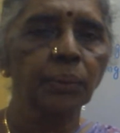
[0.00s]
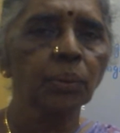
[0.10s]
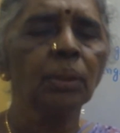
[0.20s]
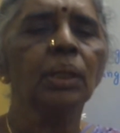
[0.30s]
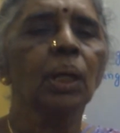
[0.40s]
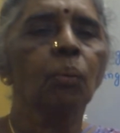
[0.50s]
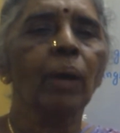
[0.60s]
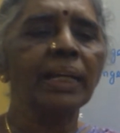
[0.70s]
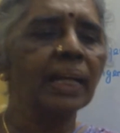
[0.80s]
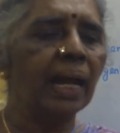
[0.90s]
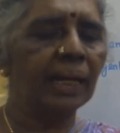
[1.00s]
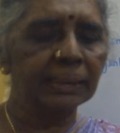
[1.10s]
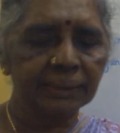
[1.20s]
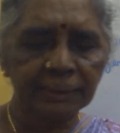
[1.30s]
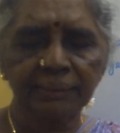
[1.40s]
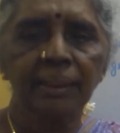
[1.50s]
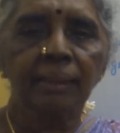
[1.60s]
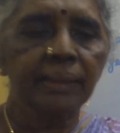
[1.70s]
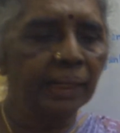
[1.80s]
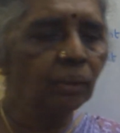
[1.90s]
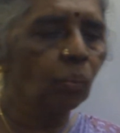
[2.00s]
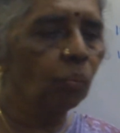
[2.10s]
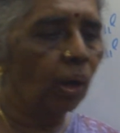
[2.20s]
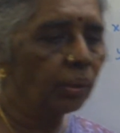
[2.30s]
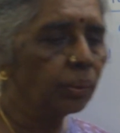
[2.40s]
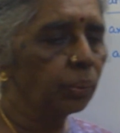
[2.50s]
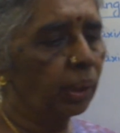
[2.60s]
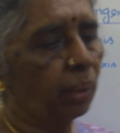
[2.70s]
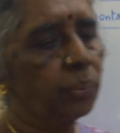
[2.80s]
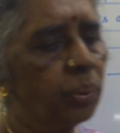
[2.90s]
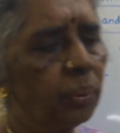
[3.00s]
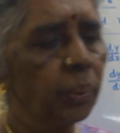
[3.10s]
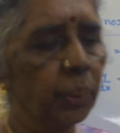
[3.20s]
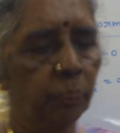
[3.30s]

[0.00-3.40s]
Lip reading: to y-axis, then what you have to do?